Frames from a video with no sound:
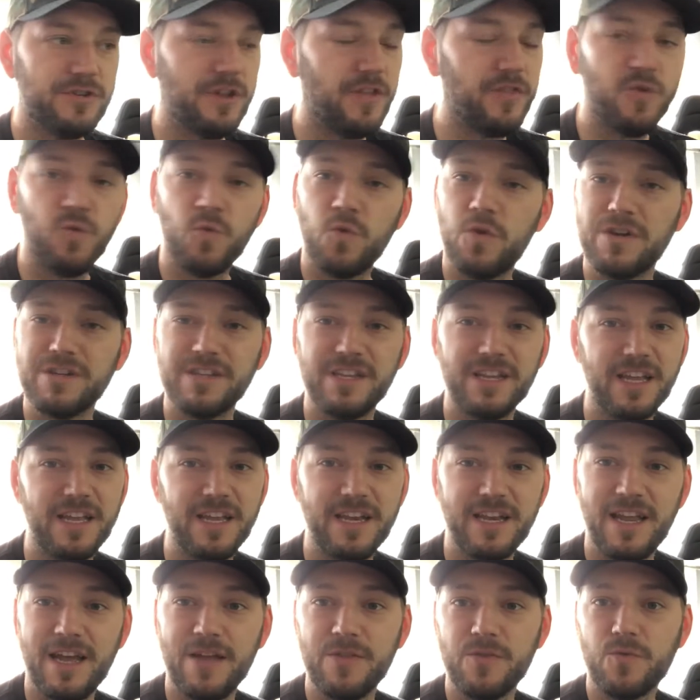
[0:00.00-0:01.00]
nothing worse than
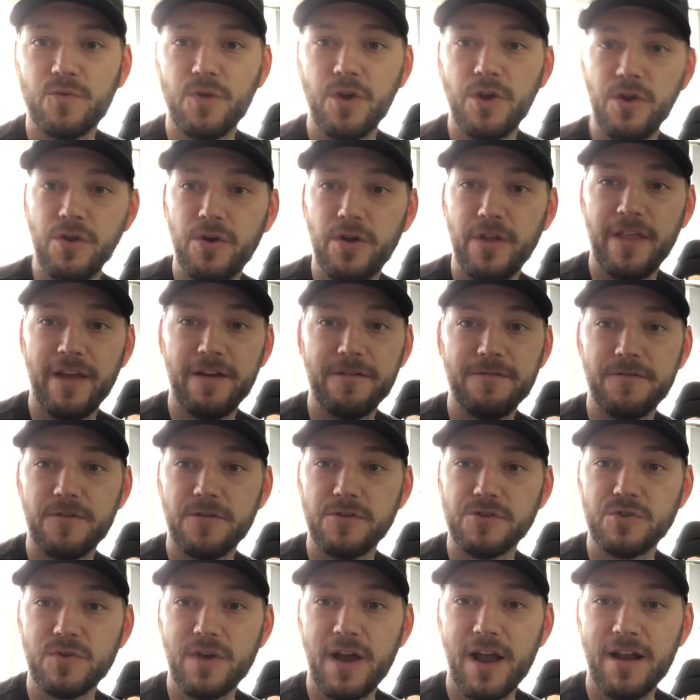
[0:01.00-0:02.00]
getting down the road on that
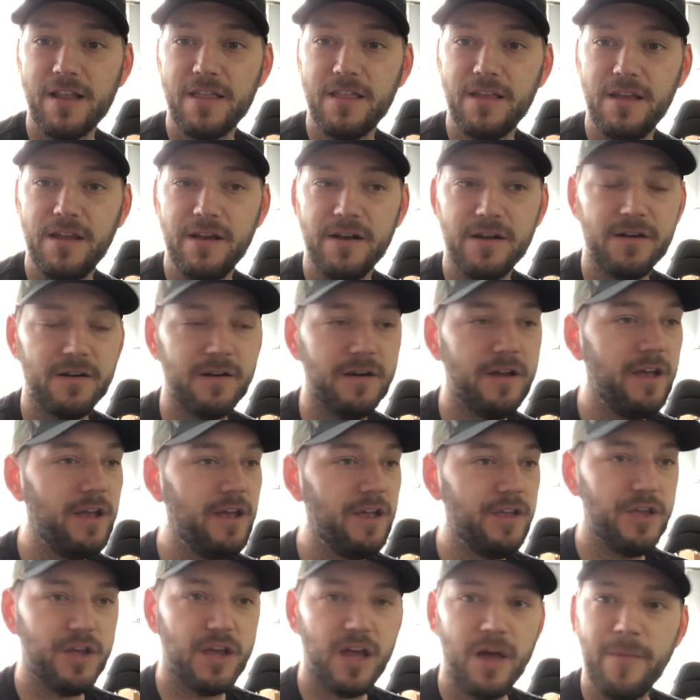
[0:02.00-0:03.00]
first ride of the year.
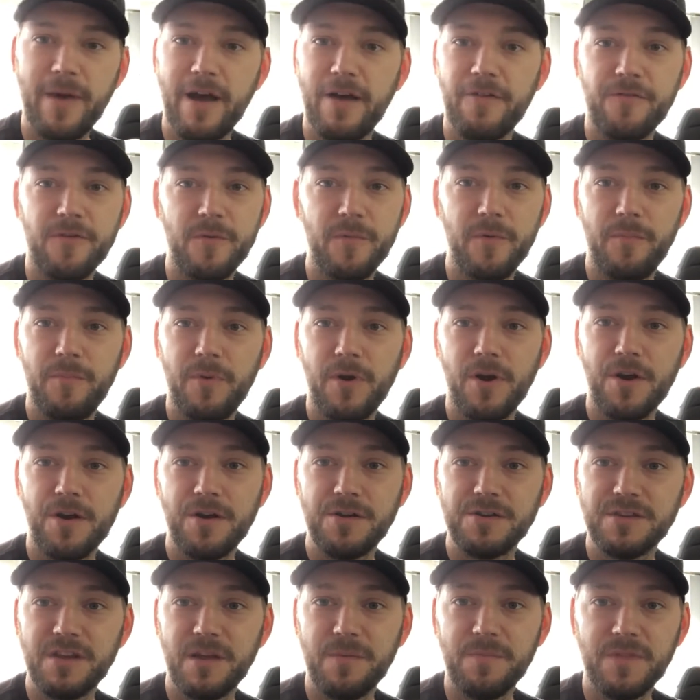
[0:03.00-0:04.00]
You come out from a bar
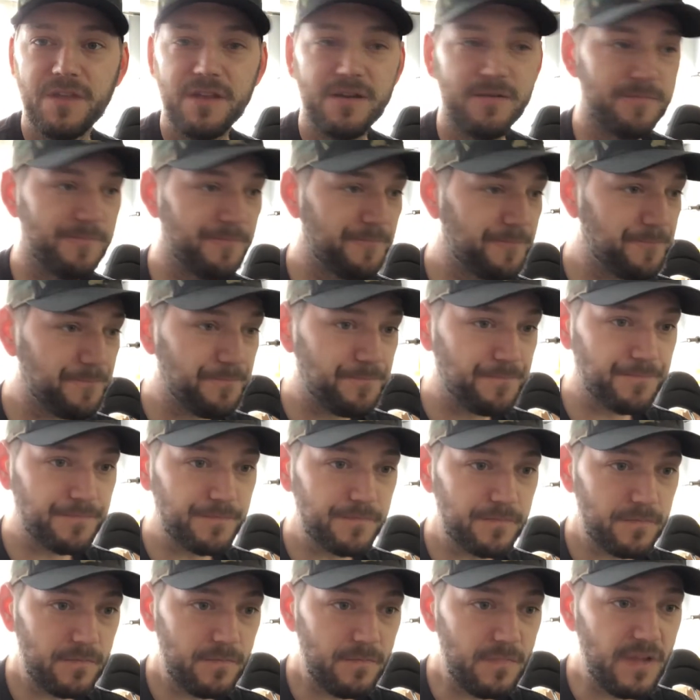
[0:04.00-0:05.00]
or something,
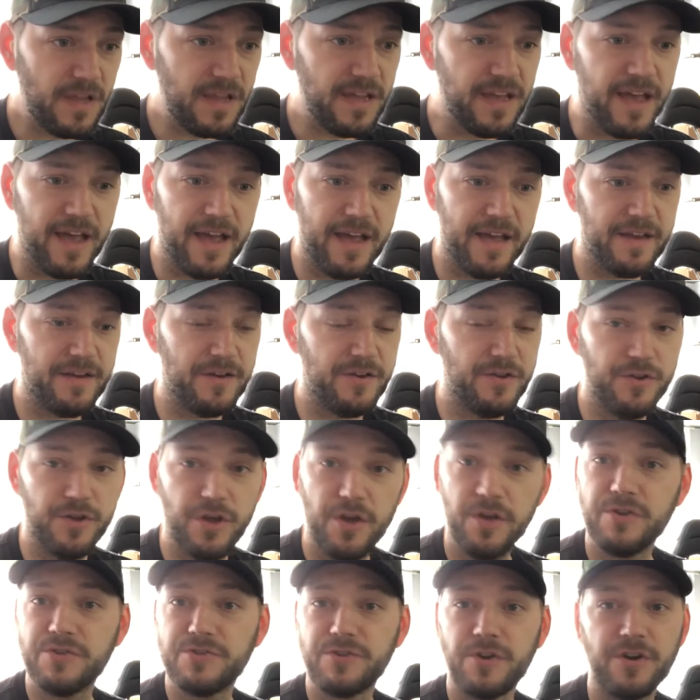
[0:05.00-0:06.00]
and you
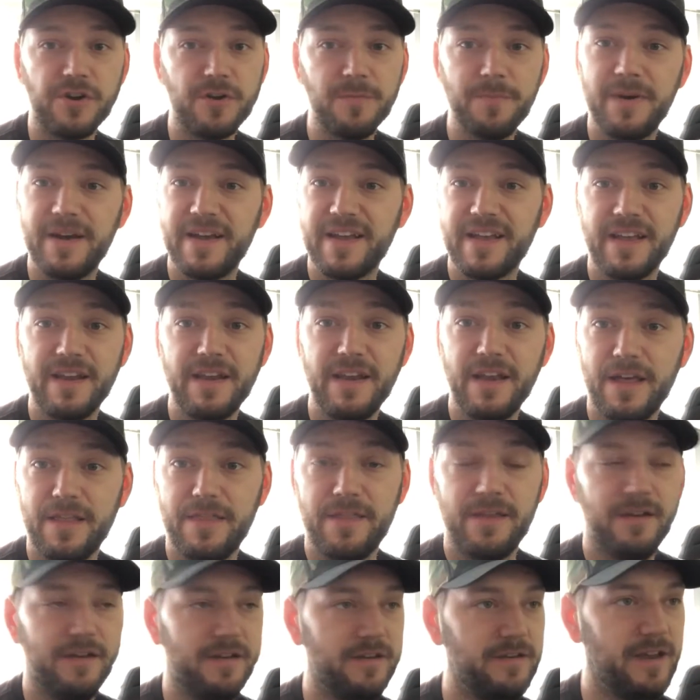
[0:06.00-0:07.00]
go to start your bike and
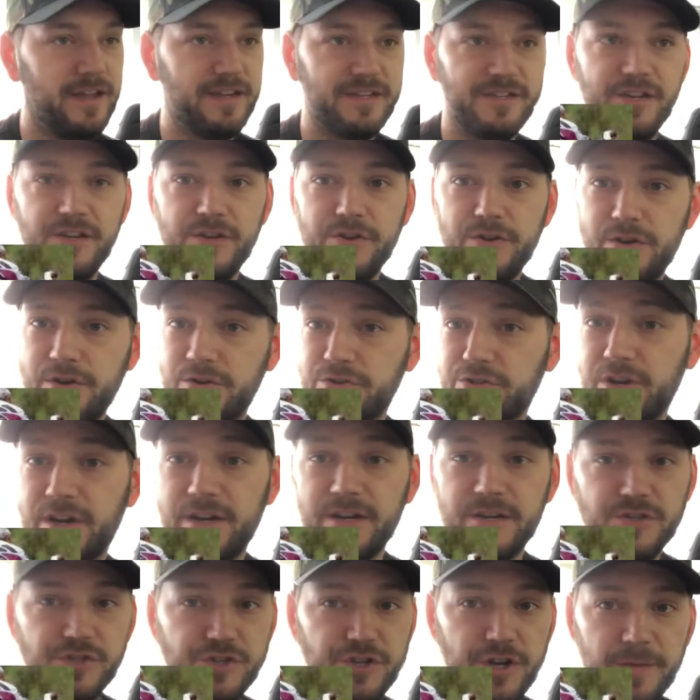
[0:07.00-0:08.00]
nothing, and next thing you know you're
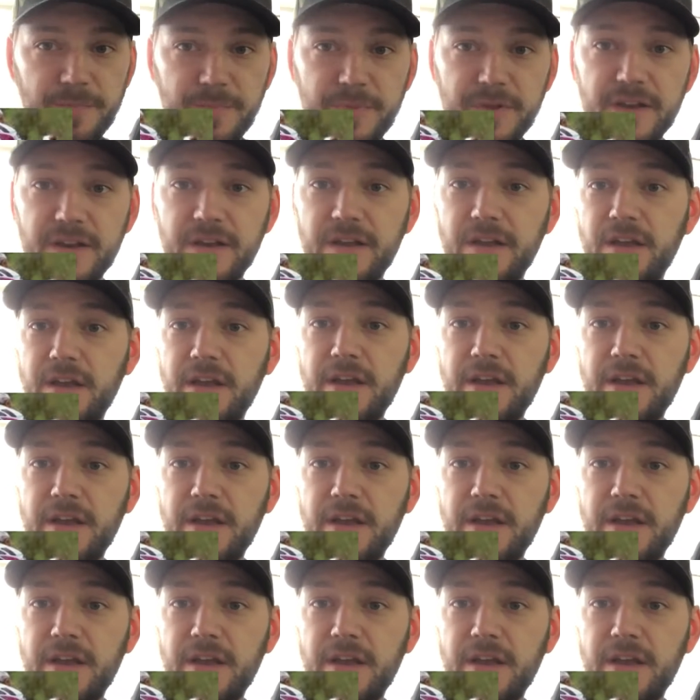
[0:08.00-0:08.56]
trying to jump it,